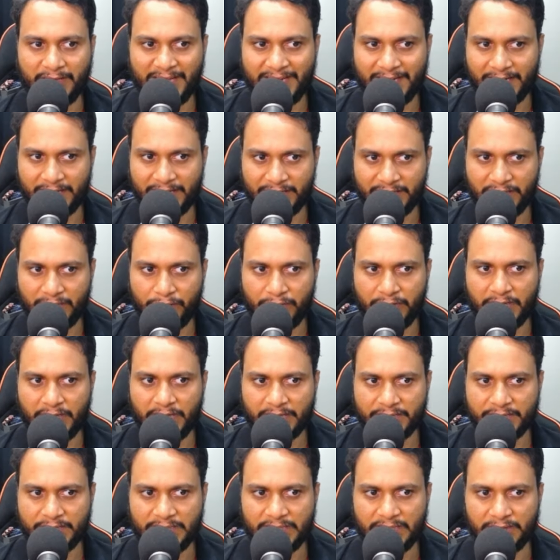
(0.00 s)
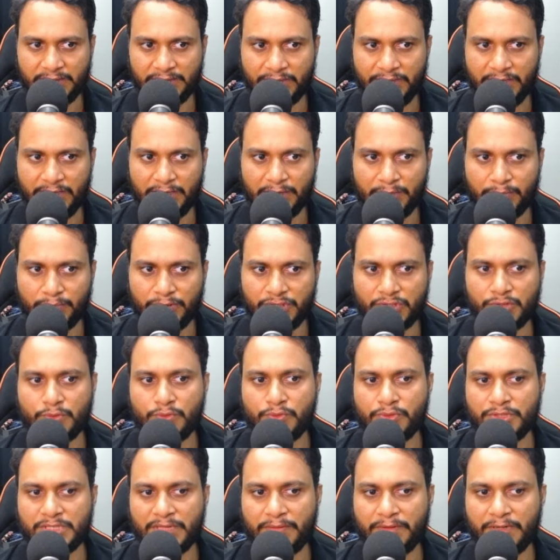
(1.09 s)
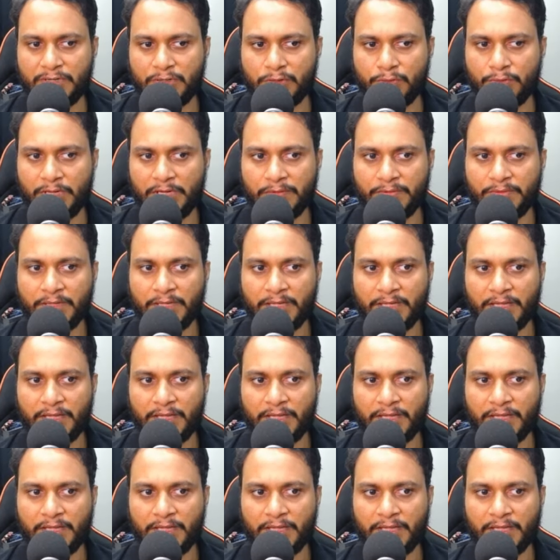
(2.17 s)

and let's say we are seeing 3 numbers, 2, 7, 12.